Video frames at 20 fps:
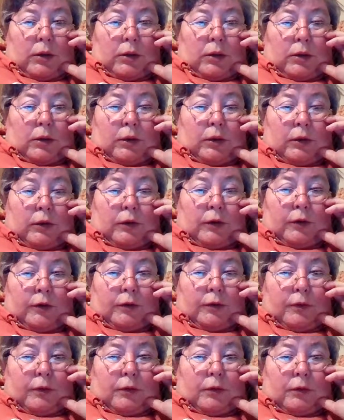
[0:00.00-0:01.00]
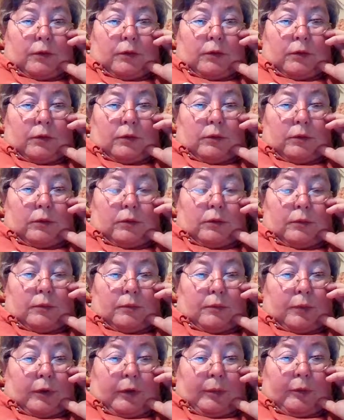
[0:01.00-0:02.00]
And
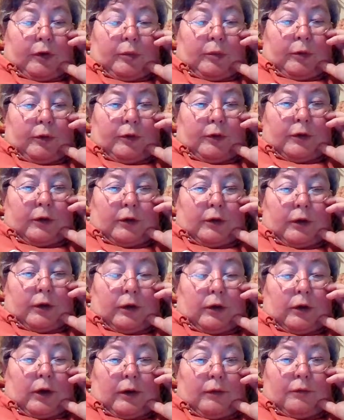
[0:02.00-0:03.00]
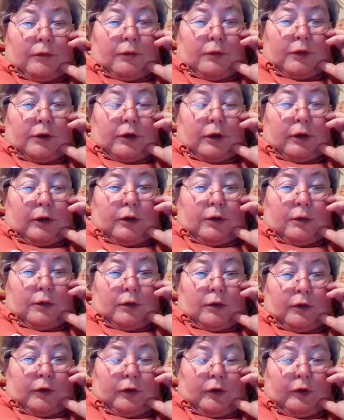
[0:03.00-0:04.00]
perhaps they both did. I don't
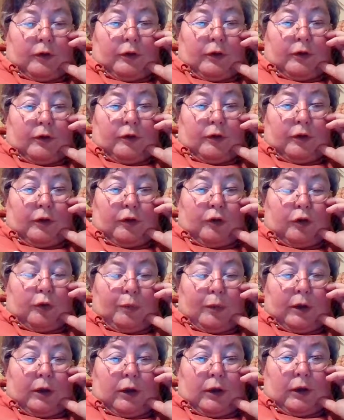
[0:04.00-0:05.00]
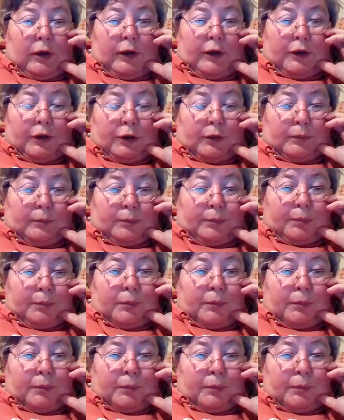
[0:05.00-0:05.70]
know. This is speculation.